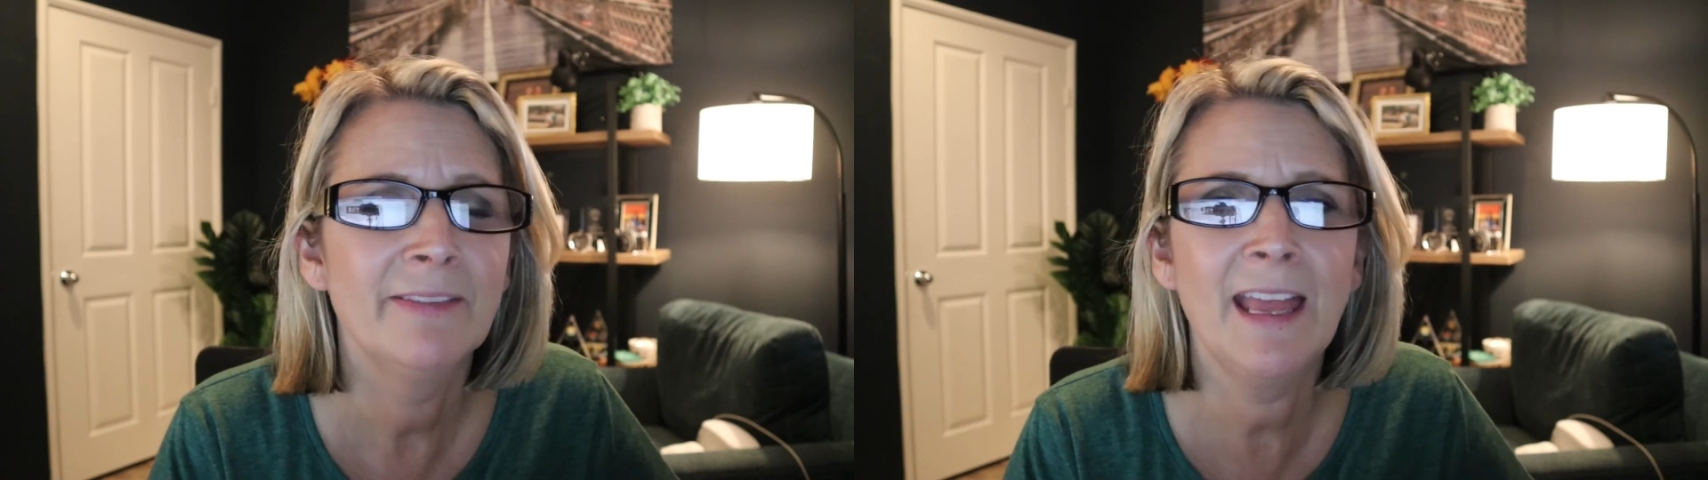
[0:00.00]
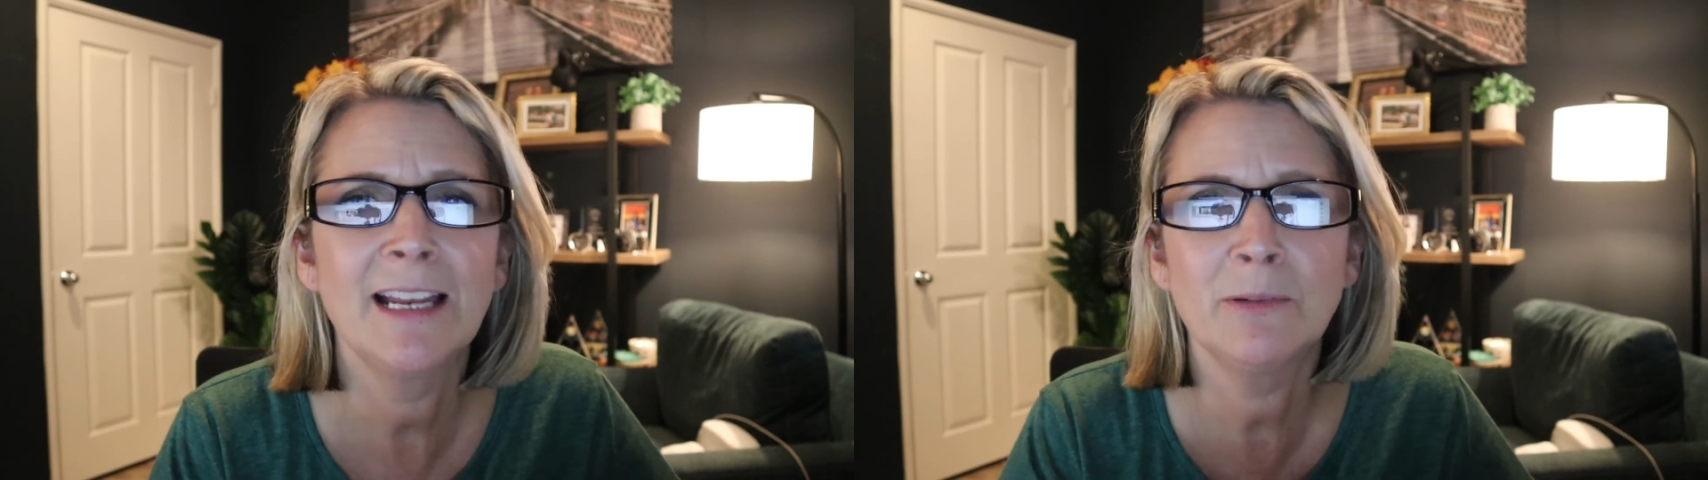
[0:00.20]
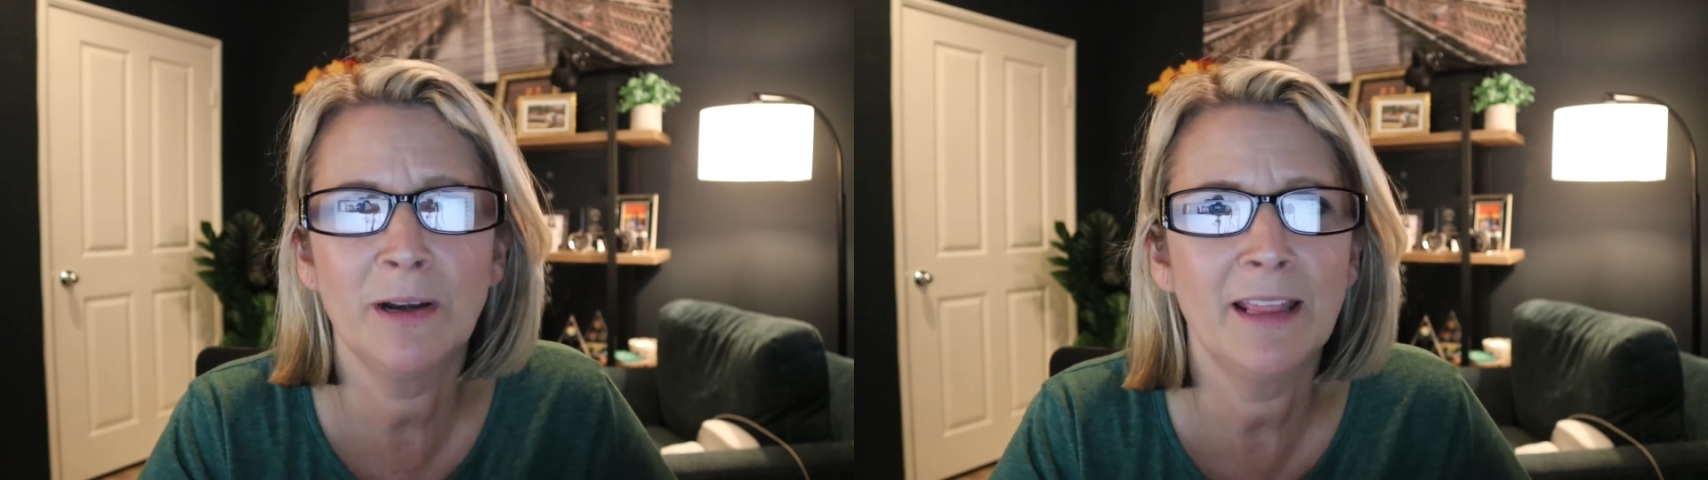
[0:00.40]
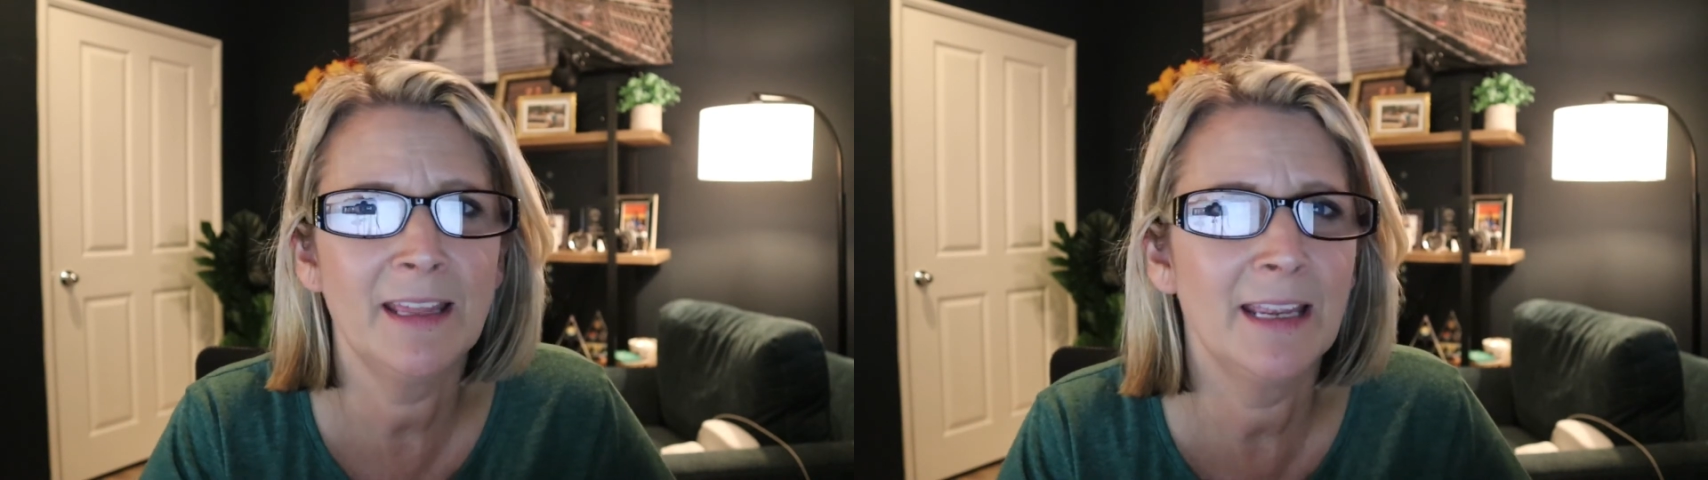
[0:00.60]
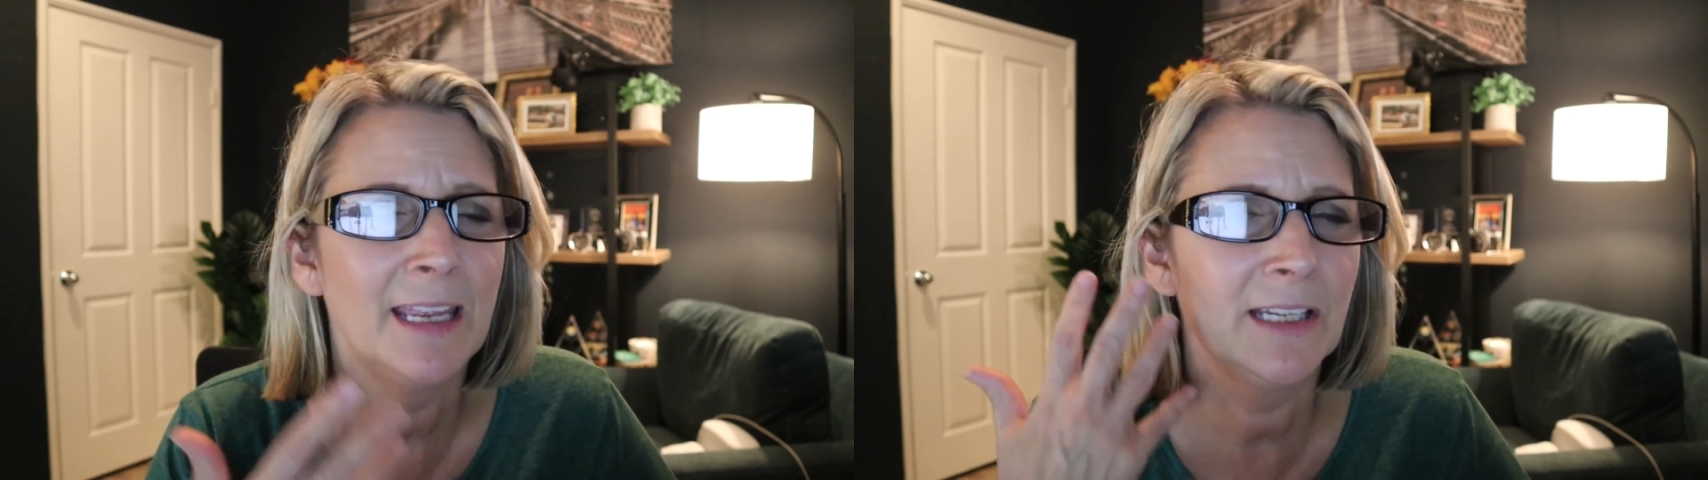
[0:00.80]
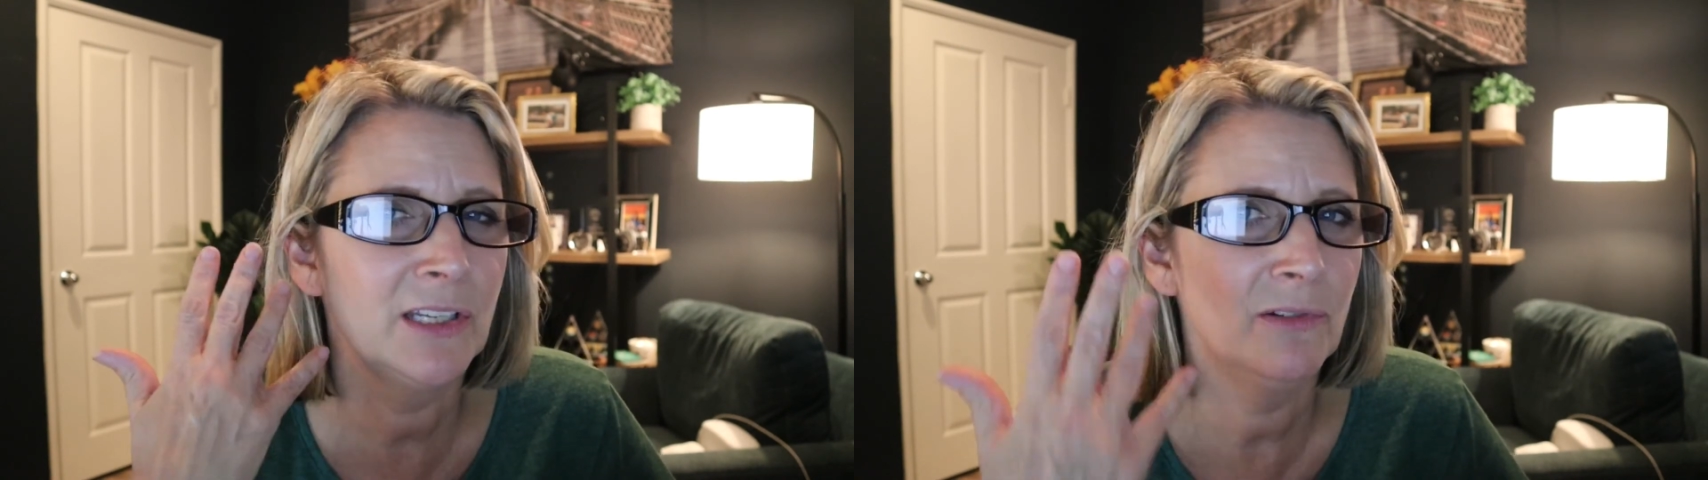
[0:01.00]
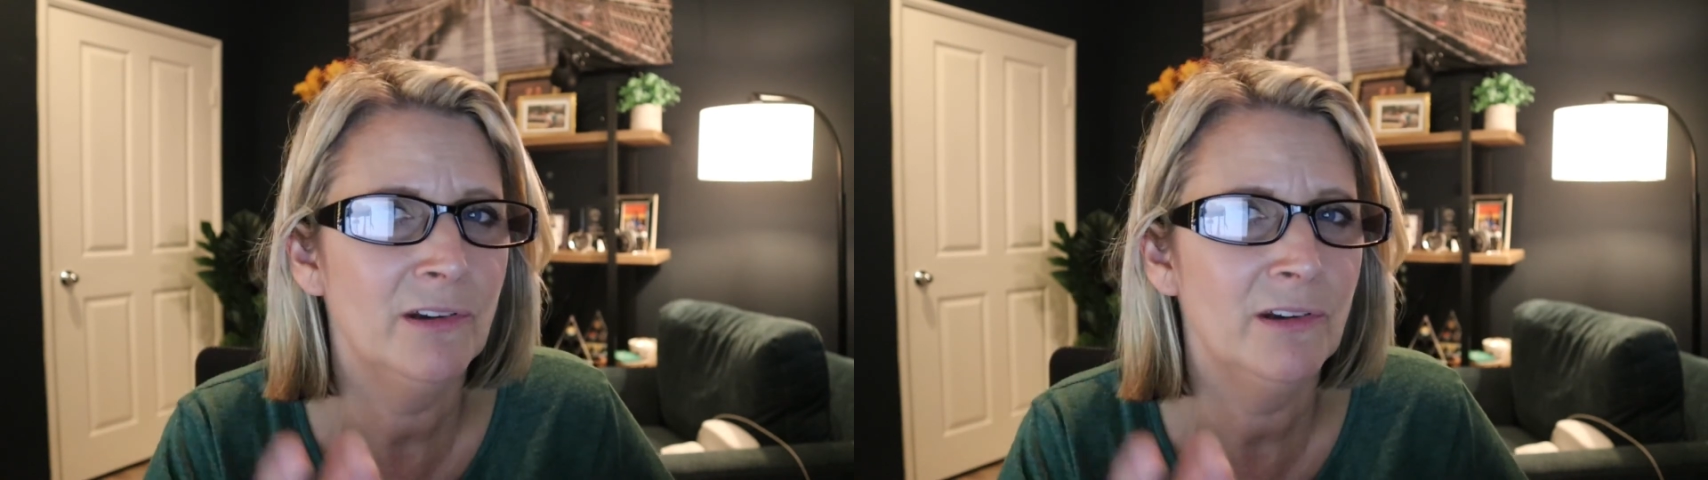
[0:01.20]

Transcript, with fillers: that's what I think gets you